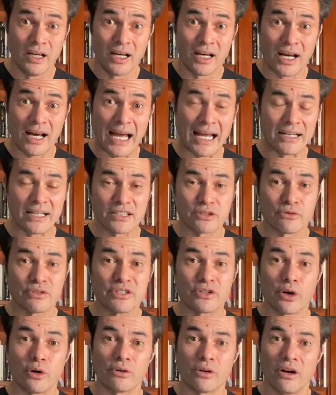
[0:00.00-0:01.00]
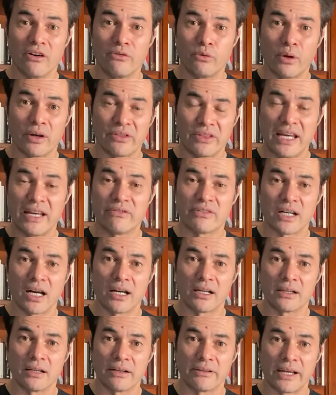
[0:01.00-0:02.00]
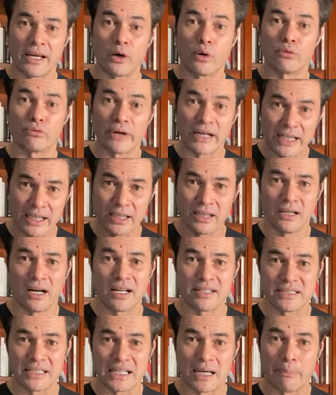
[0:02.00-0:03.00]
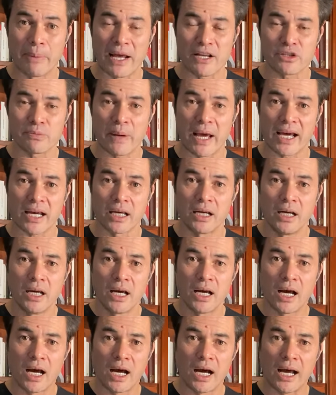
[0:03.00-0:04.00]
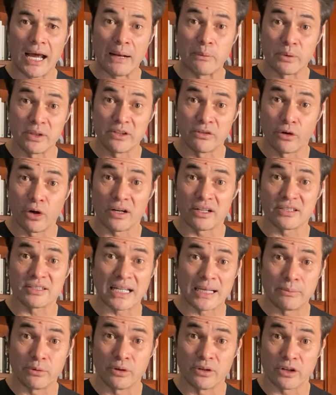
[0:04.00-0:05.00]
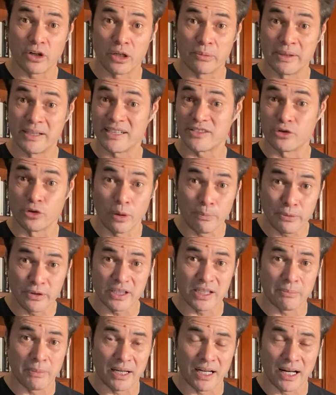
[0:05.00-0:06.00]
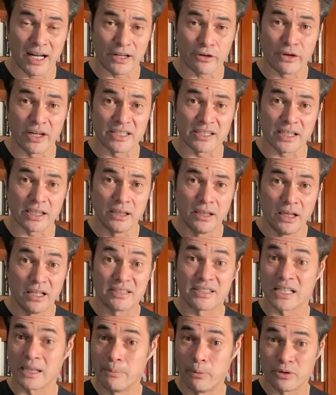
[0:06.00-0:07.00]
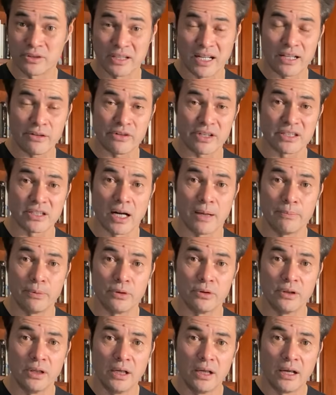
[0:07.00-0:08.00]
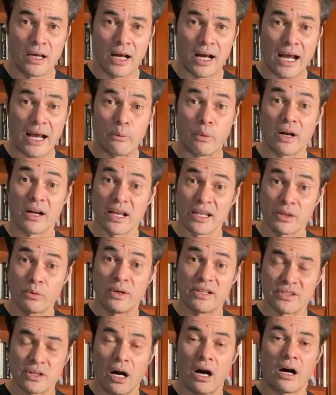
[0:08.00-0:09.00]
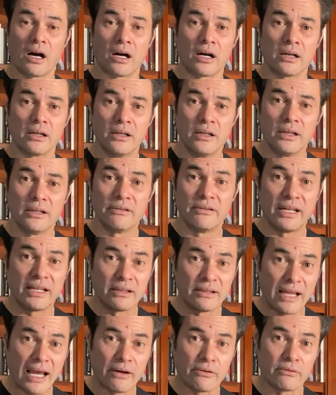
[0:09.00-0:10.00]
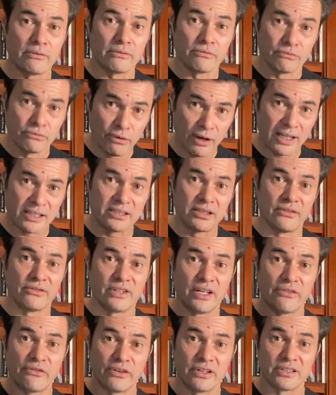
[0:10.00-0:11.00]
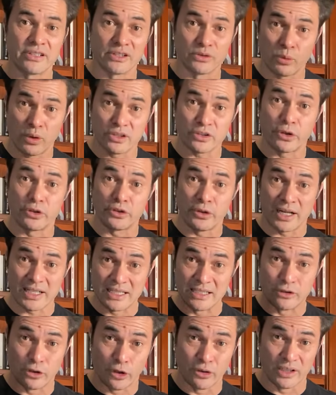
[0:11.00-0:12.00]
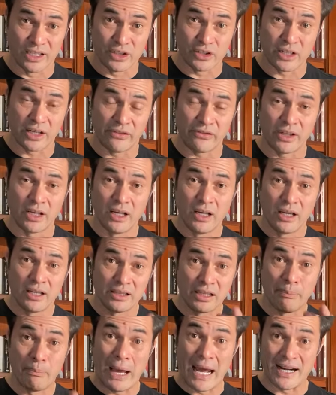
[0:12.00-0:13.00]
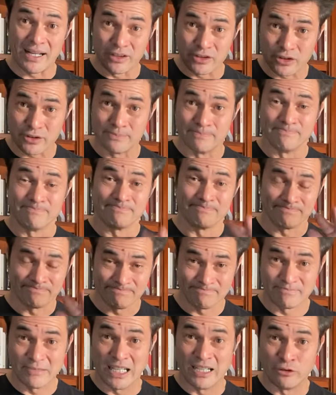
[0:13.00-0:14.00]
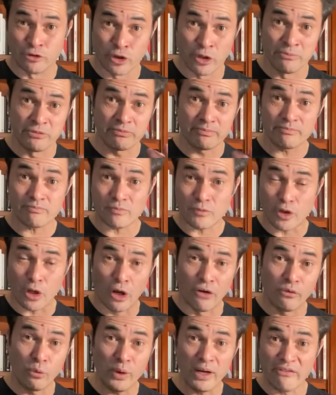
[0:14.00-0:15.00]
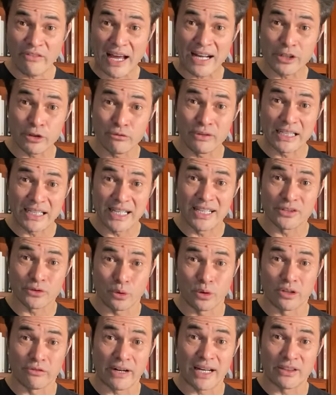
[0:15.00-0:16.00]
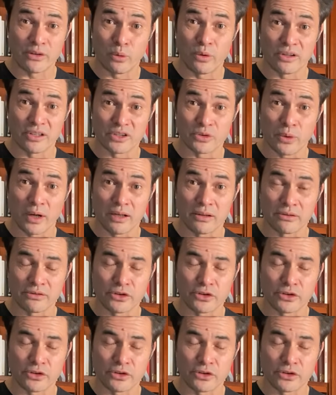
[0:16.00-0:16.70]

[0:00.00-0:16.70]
And as a result of what they've done, they already are seeing a bounce back. And when you've got a stable economy that's not printing money like crazy, Singapore is another example, while other ones are, then that relative difference is what's going to actually totally shift the balance in terms of where value really is all around the world as well.